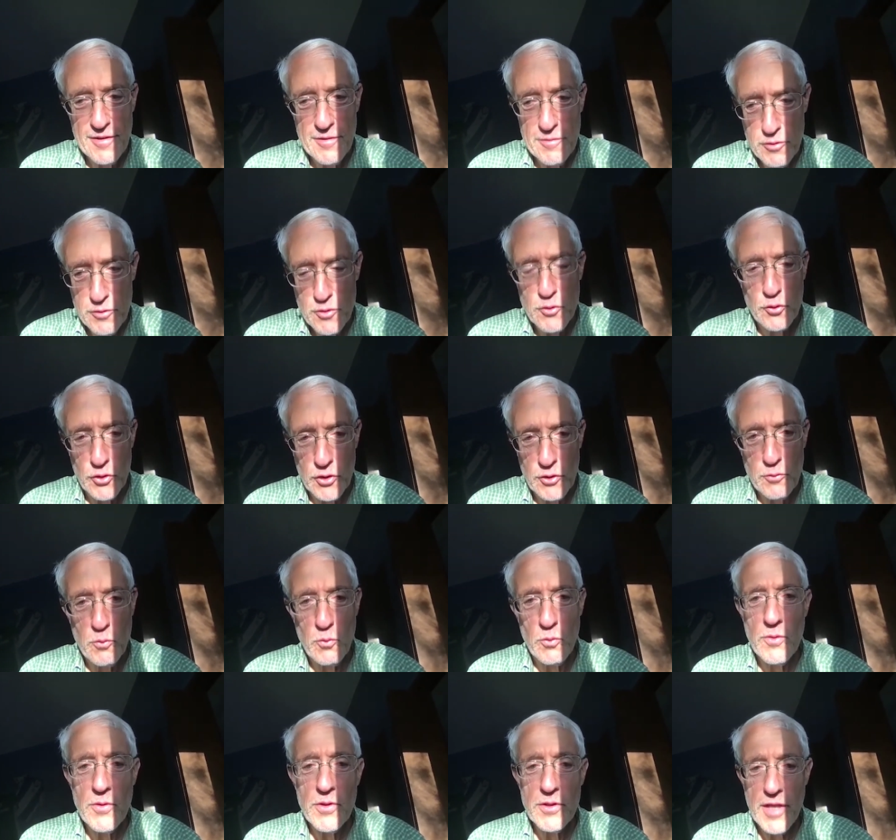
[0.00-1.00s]
Usually
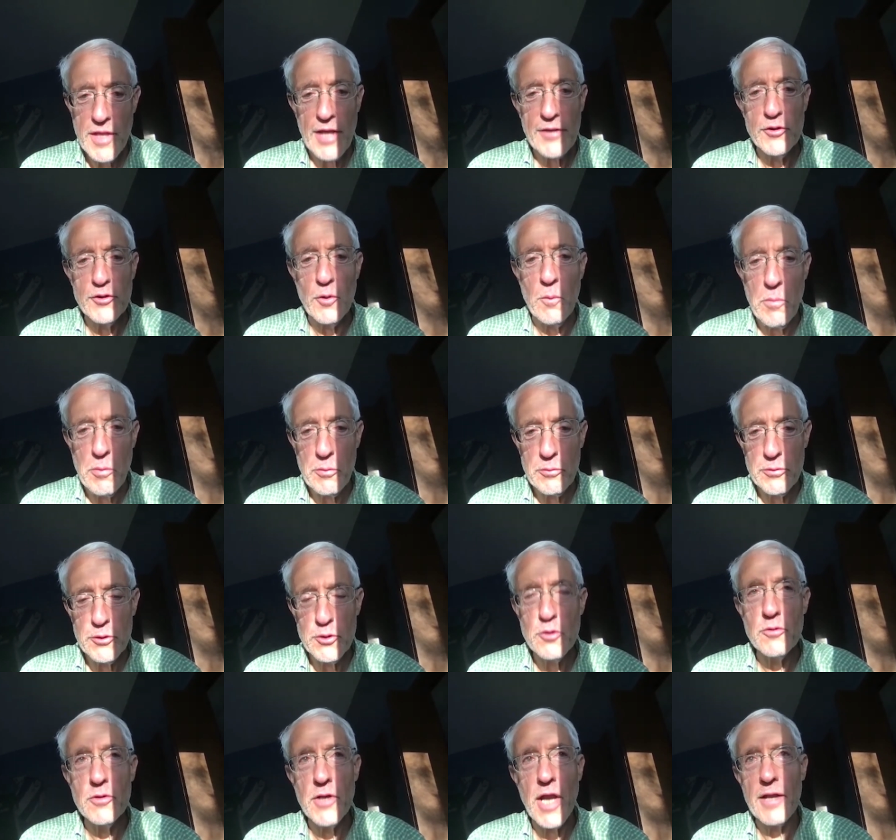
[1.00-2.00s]
not so
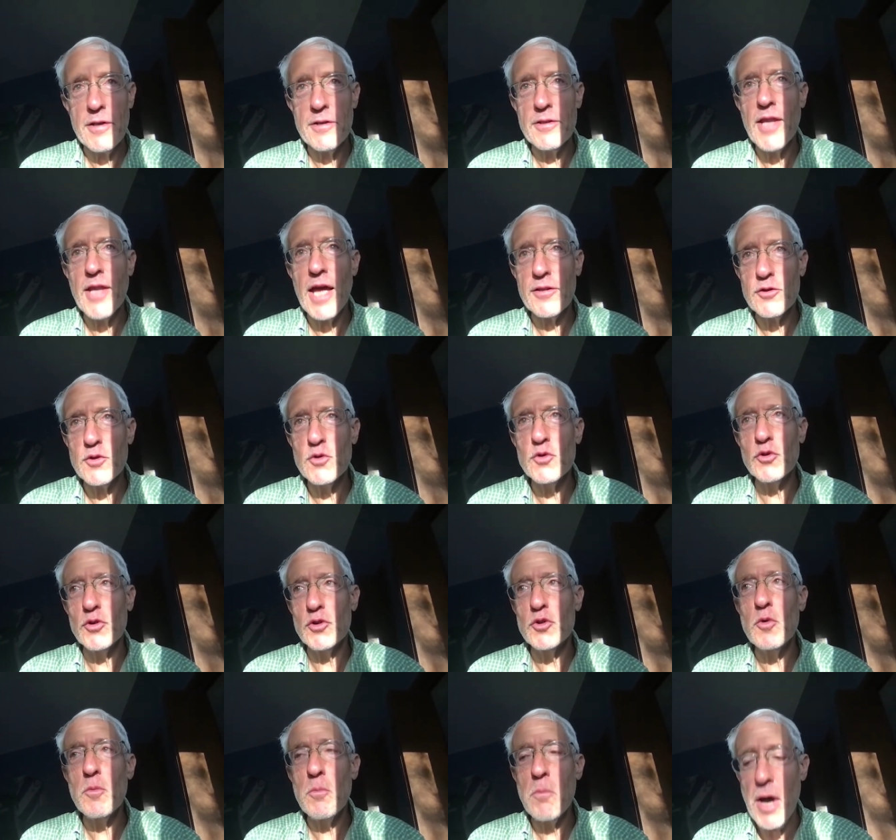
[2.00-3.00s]
too not not usually
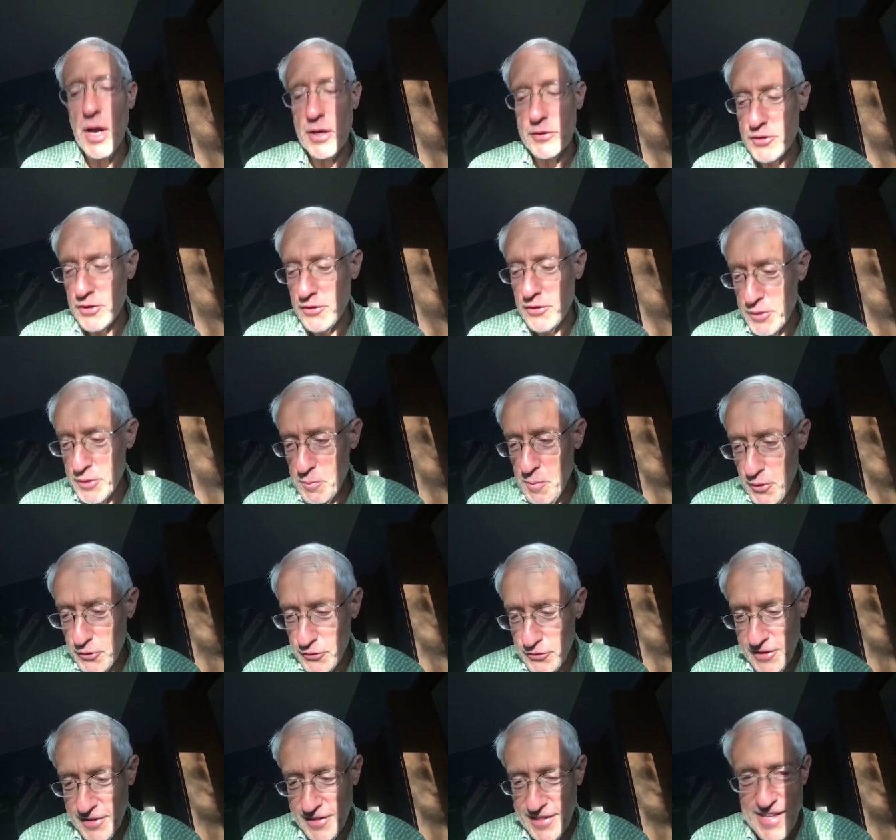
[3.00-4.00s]
too positive
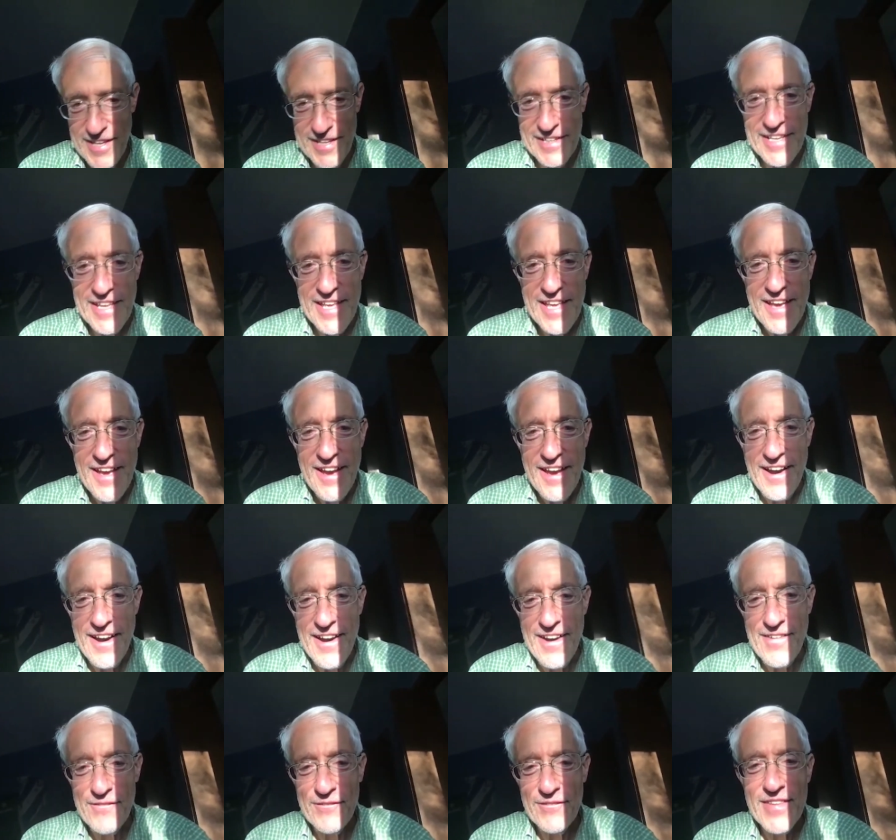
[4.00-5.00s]
smells like that.
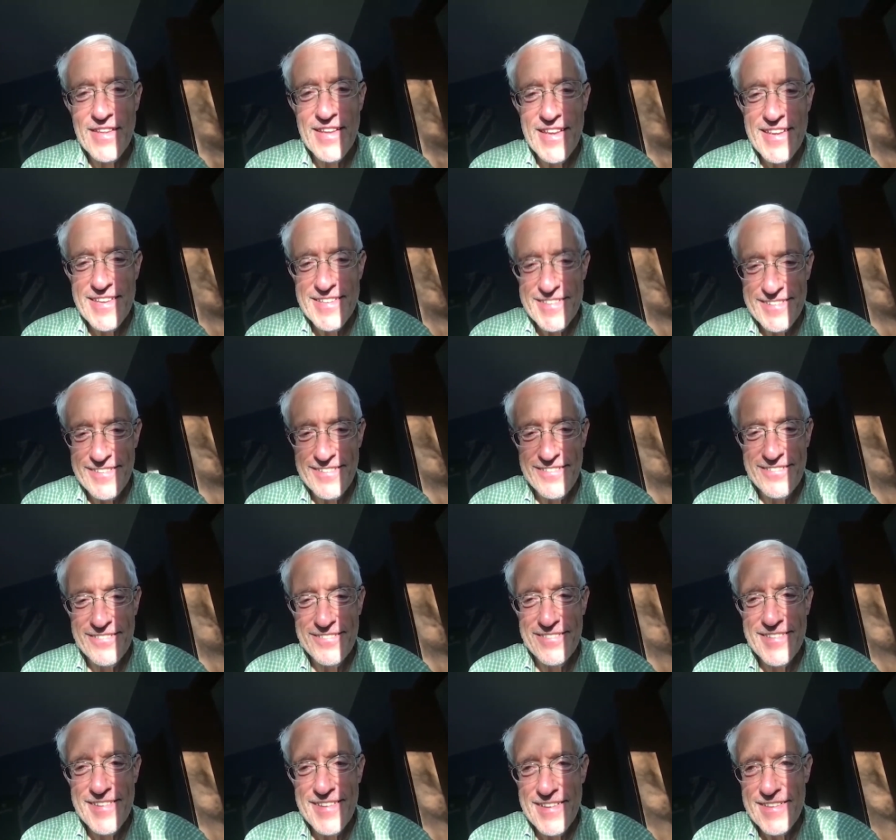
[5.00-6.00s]
Um,
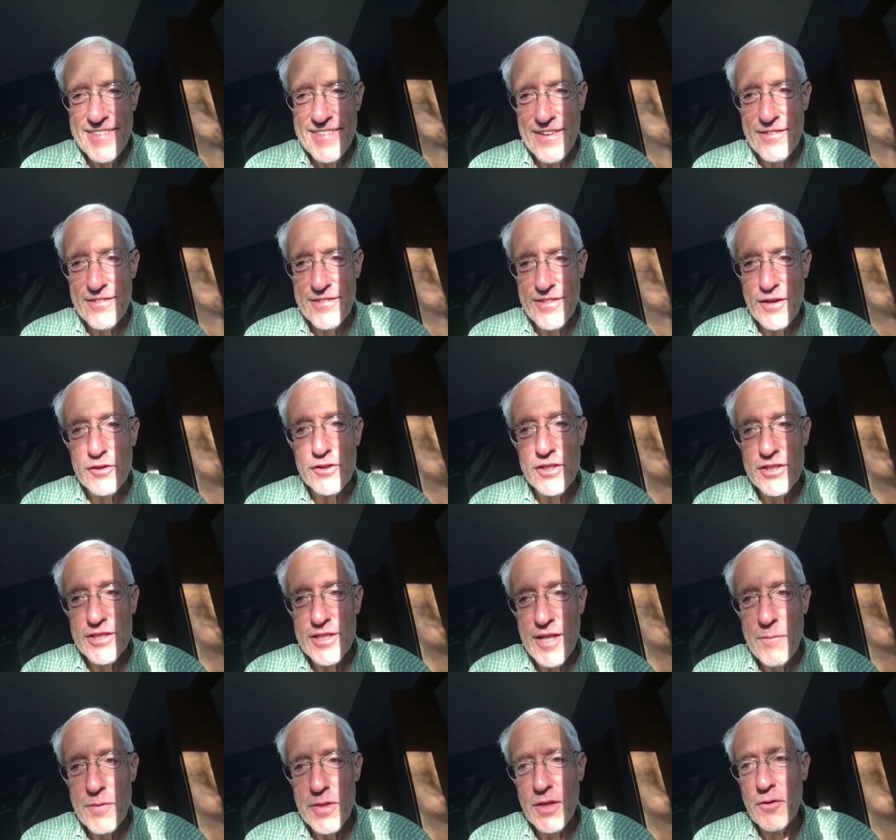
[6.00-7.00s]
so th those are
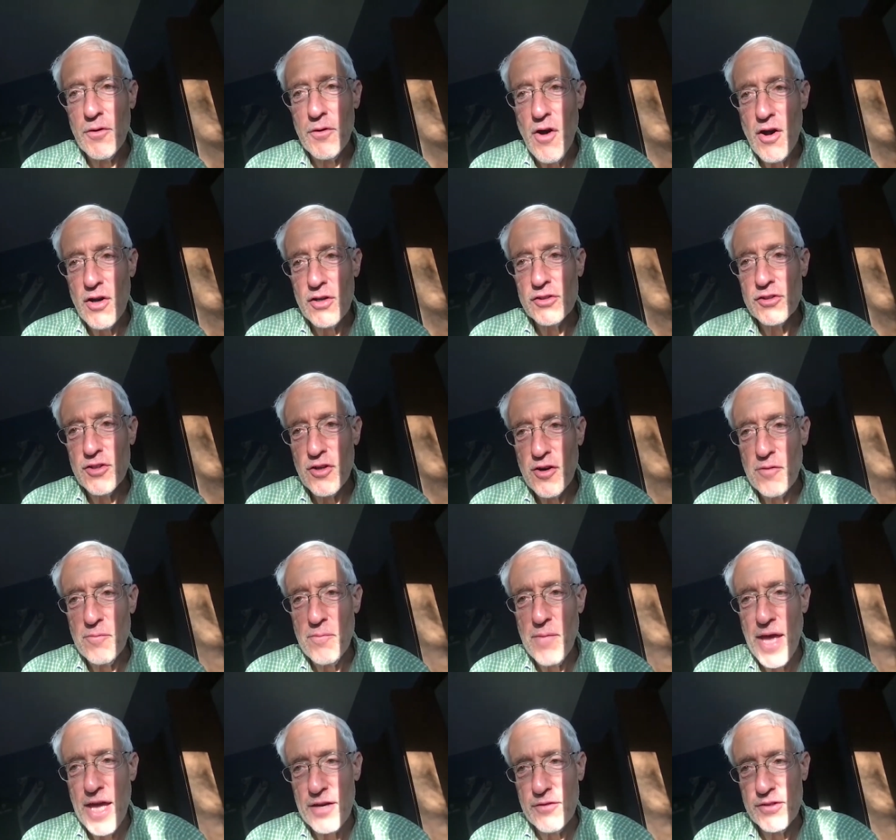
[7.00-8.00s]
some of the long-term
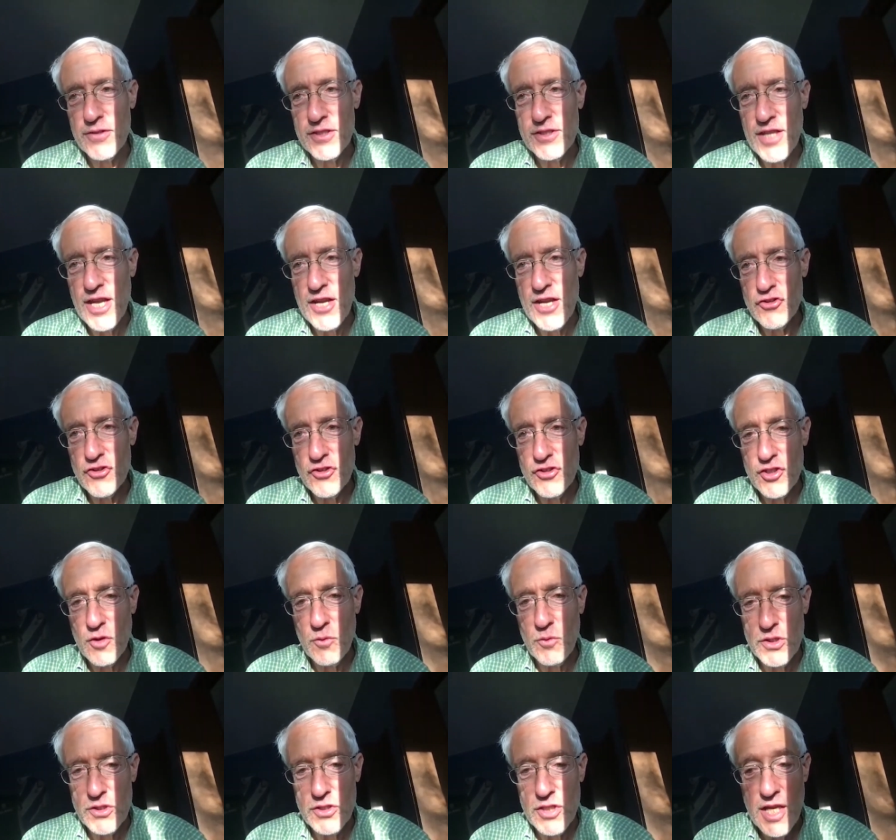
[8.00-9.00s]
manifestations that
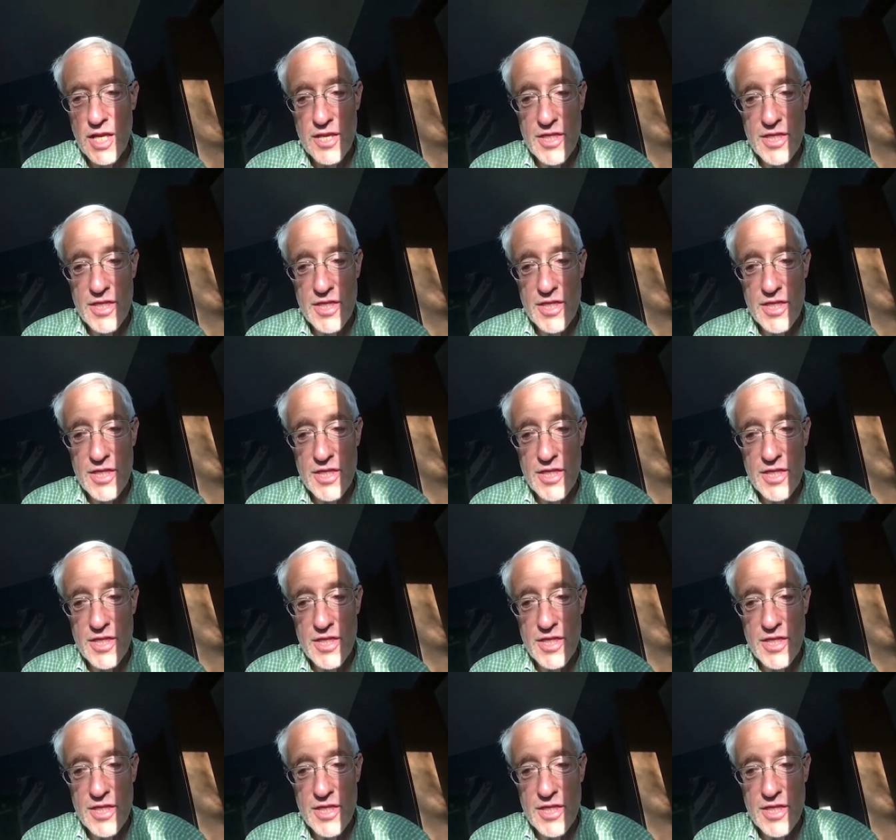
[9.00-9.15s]
we see.